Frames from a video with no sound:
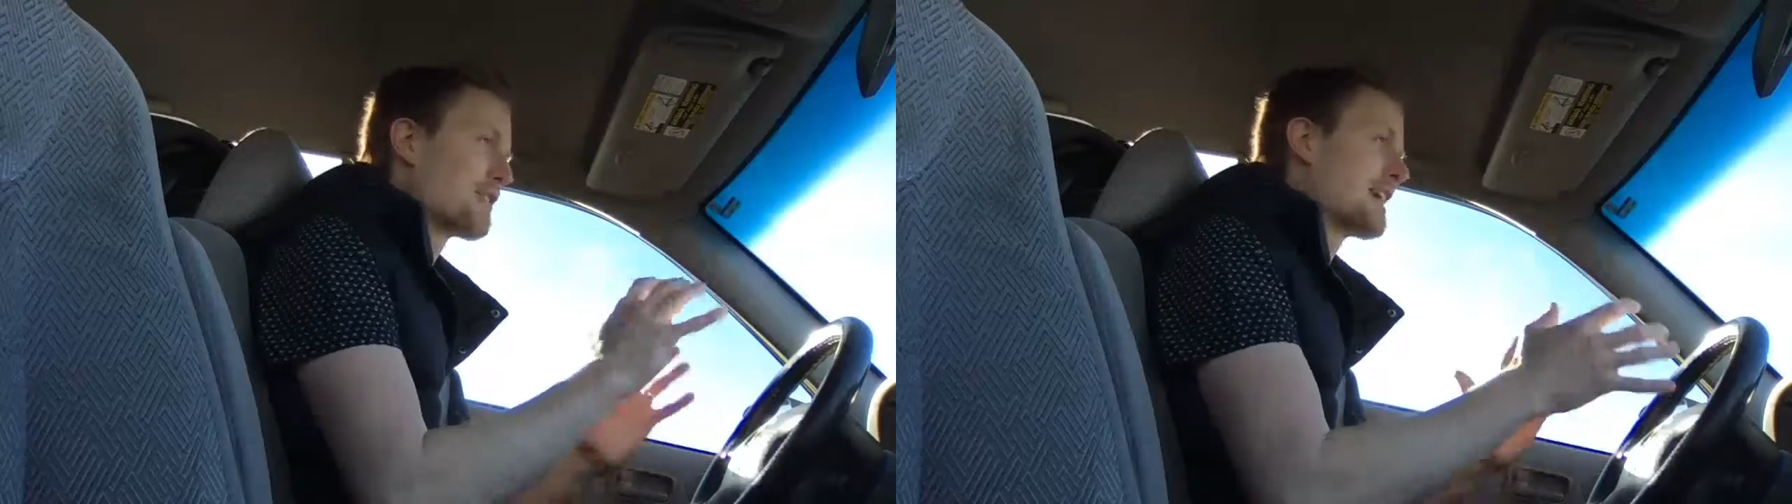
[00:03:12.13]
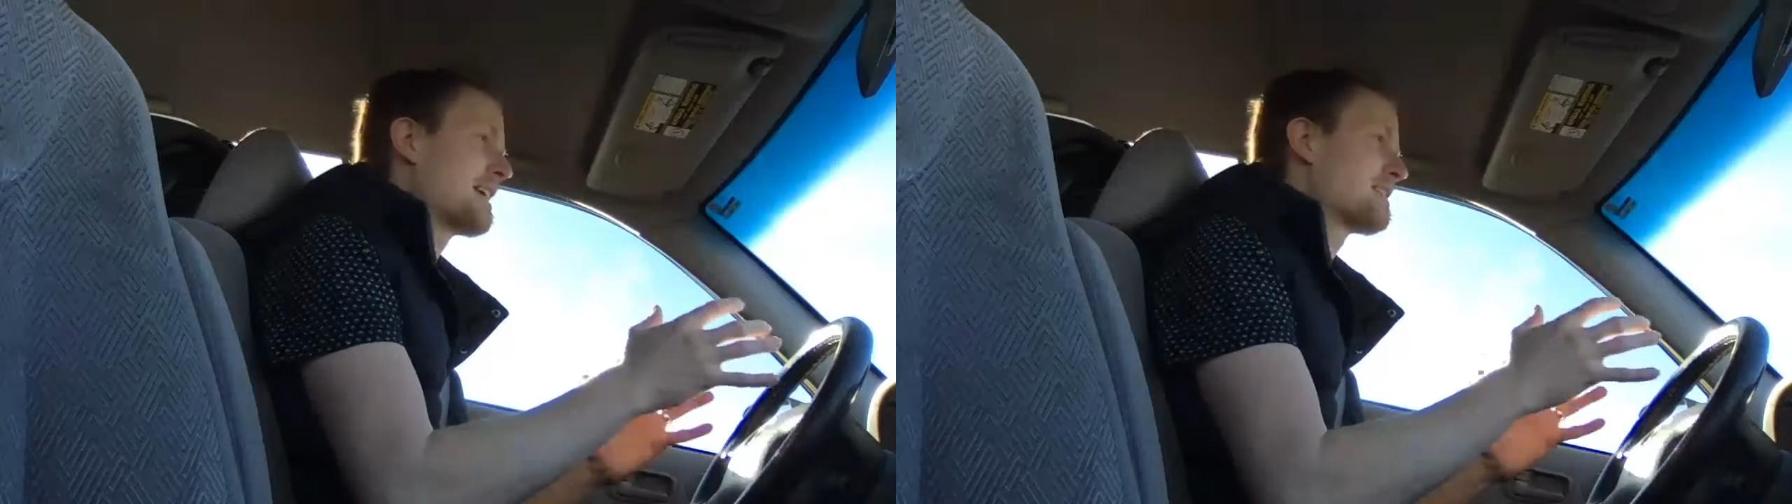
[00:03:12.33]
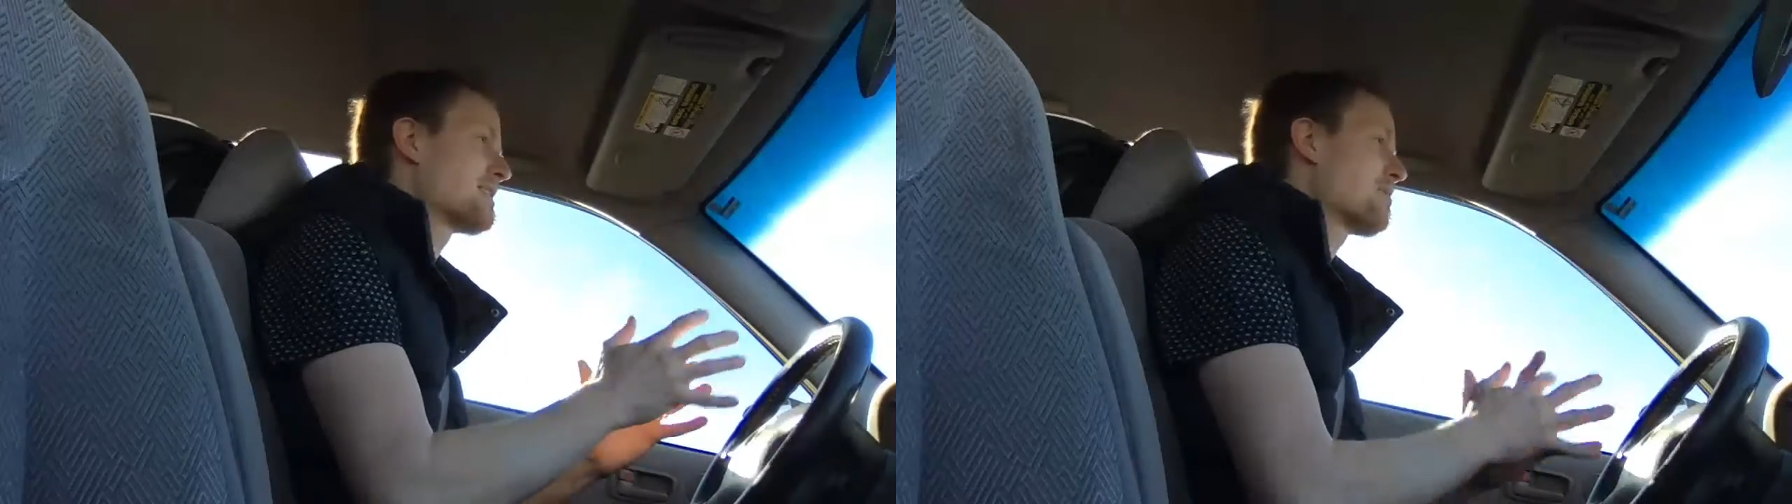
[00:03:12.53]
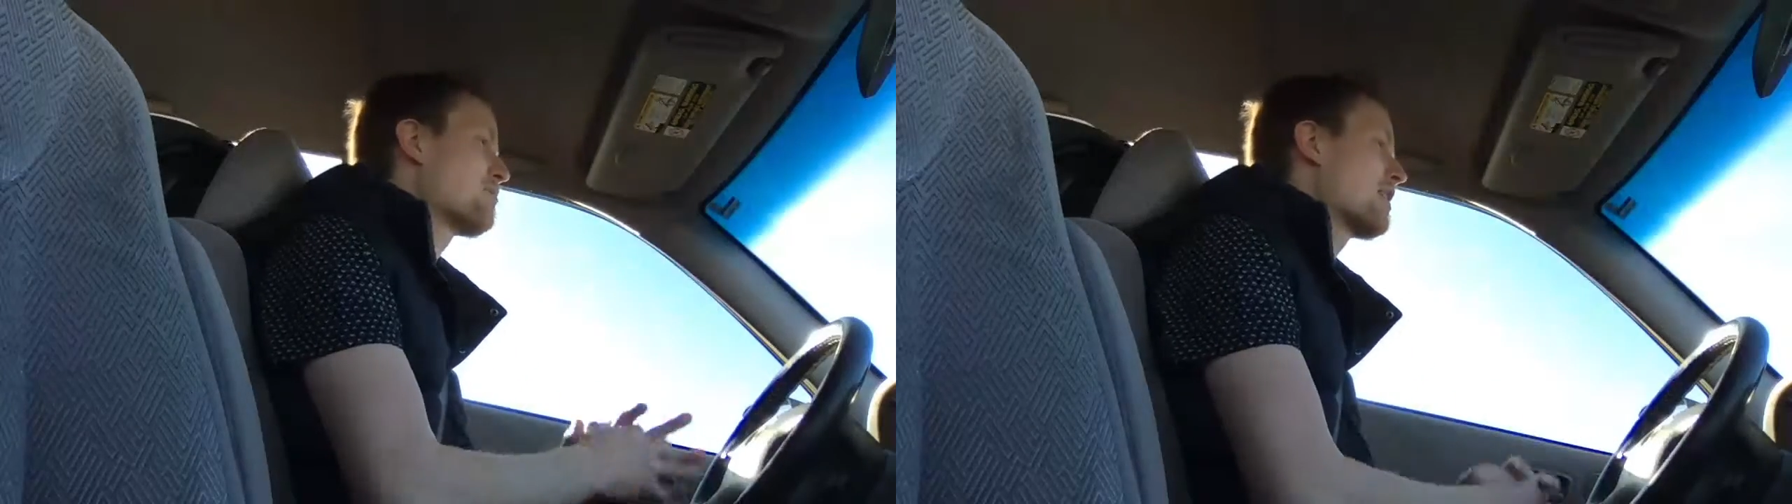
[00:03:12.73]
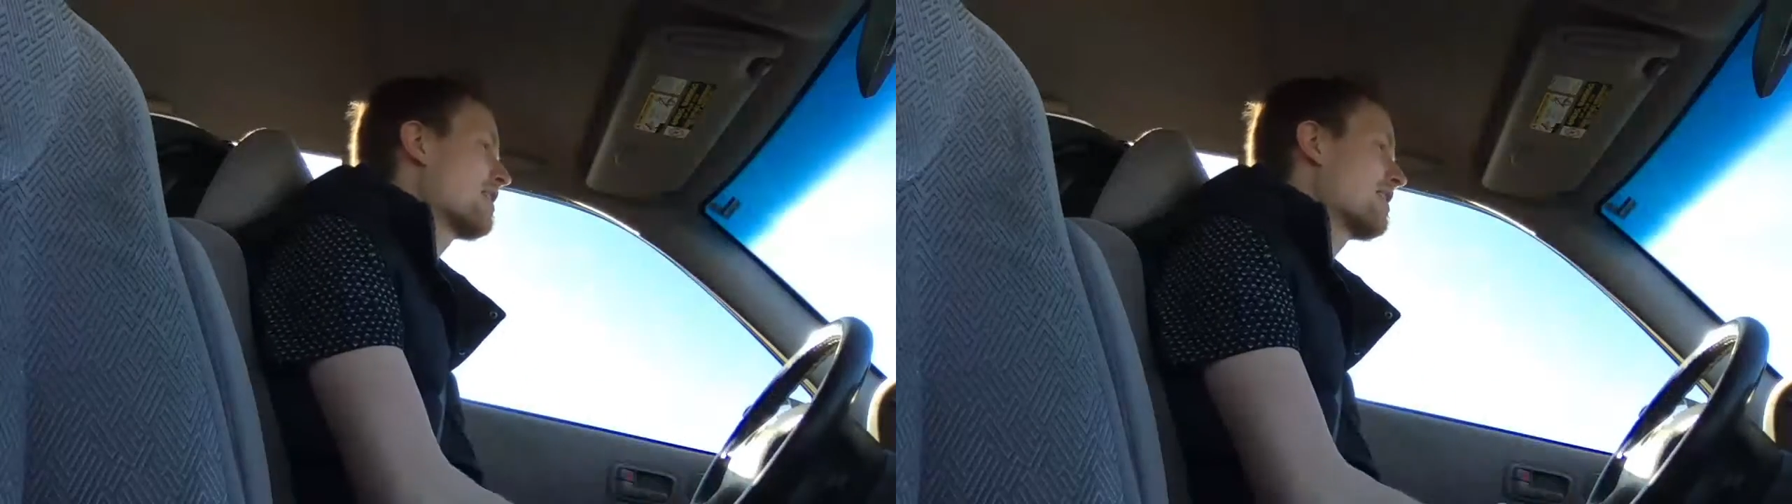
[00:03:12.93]
getting
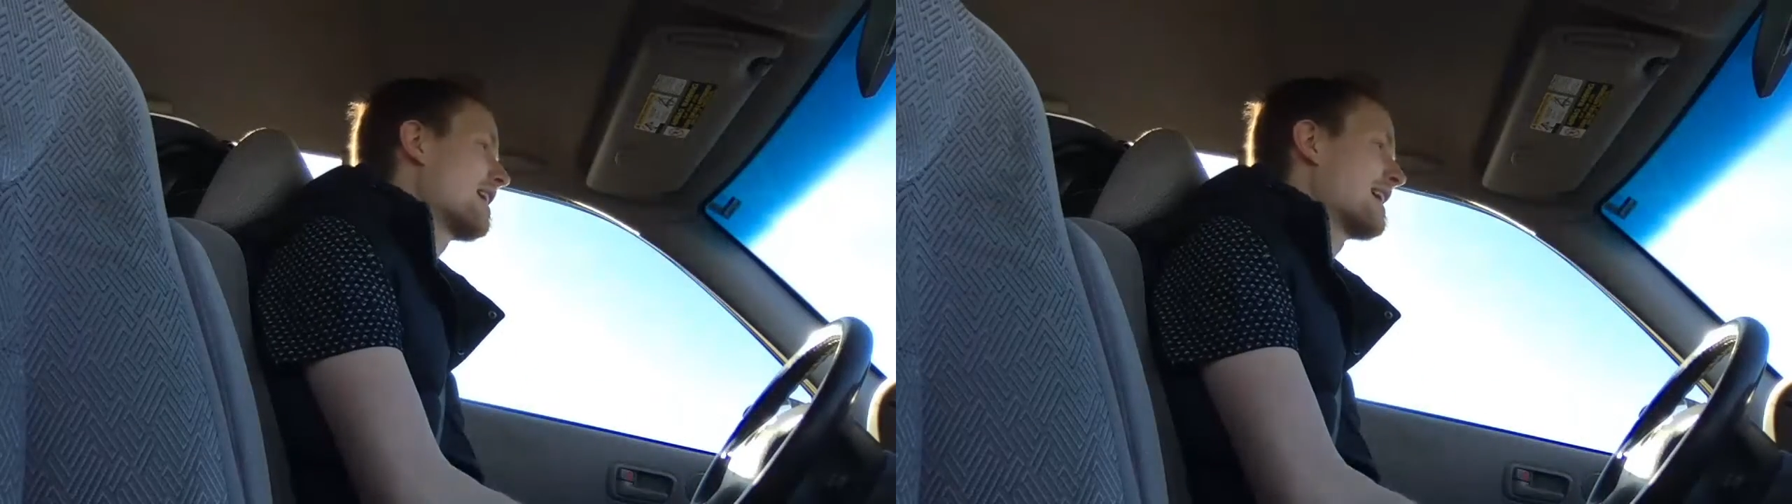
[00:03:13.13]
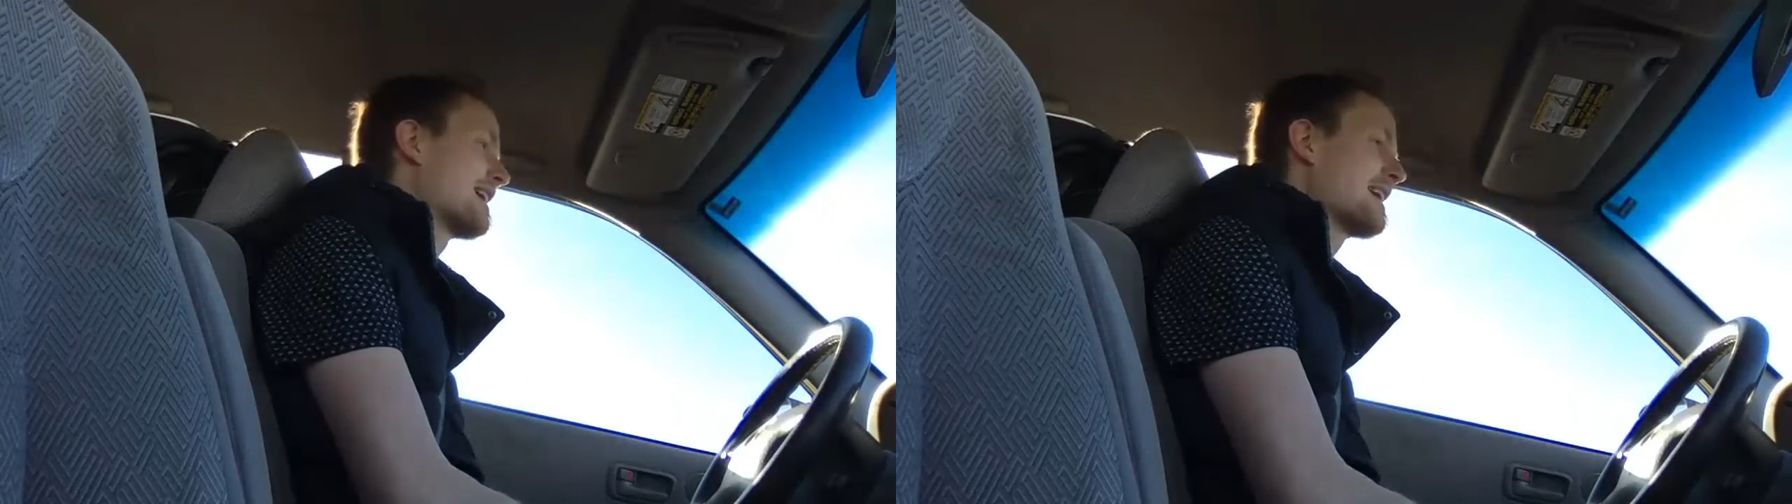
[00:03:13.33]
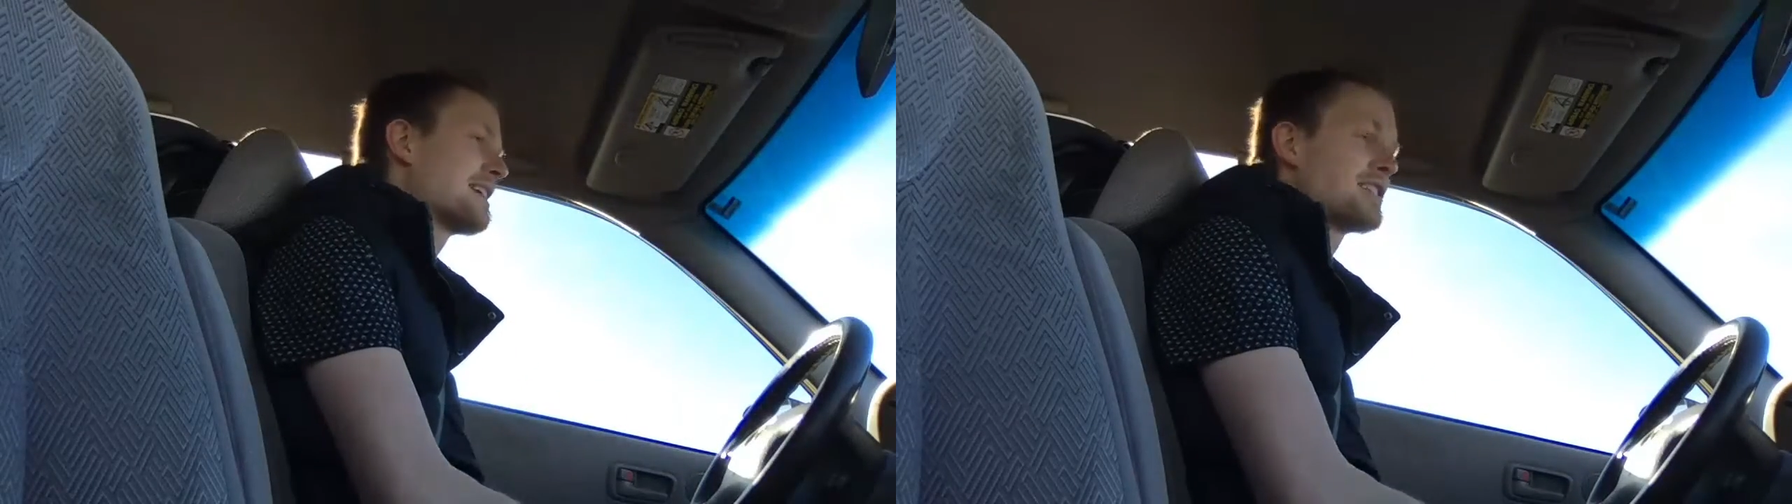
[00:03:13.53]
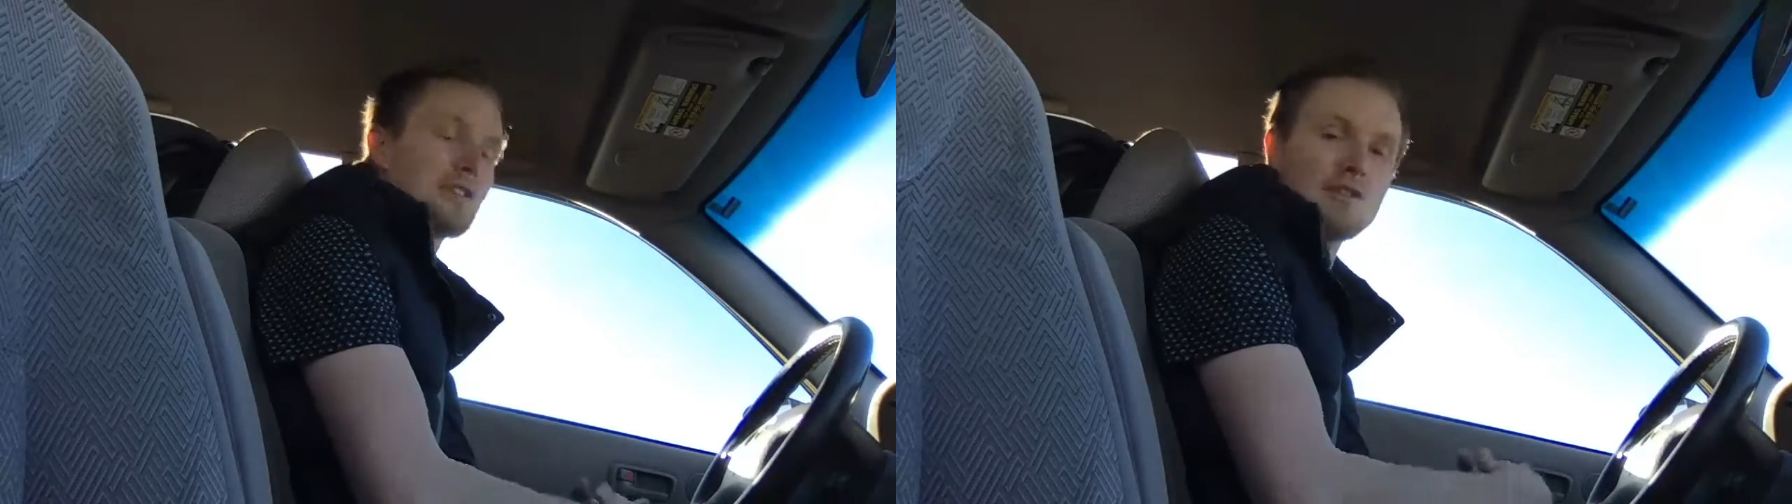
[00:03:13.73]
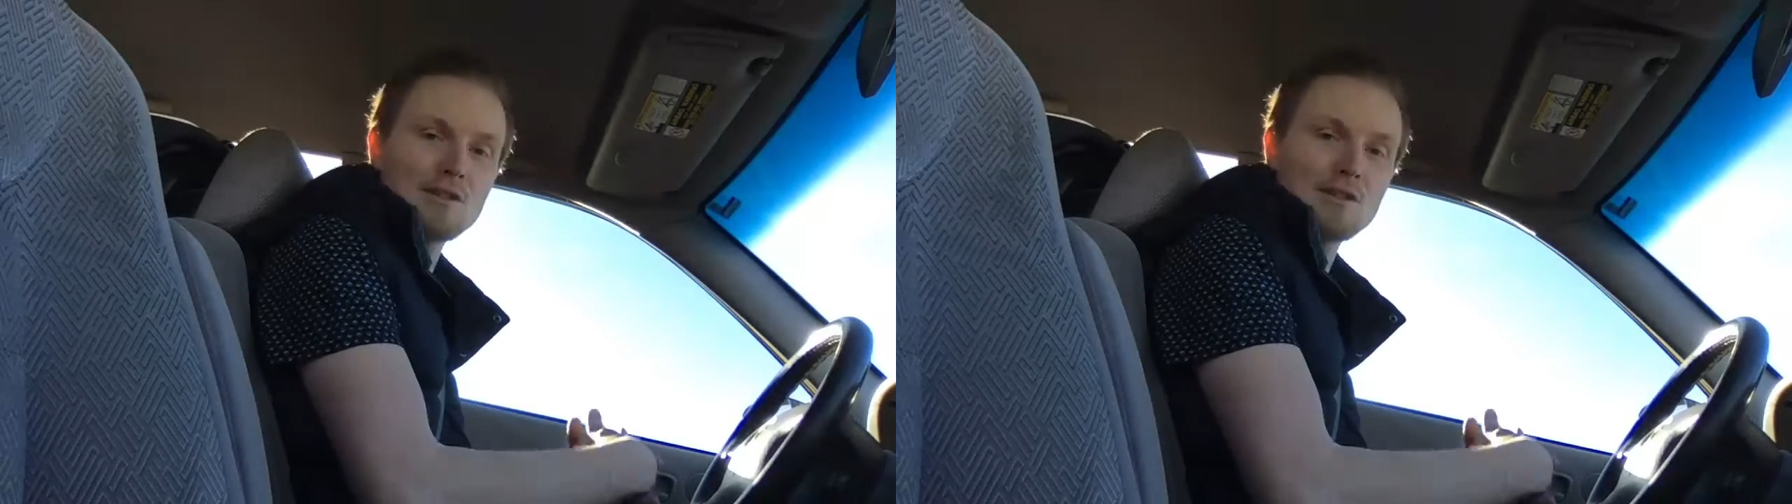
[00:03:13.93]
somewhere, getting to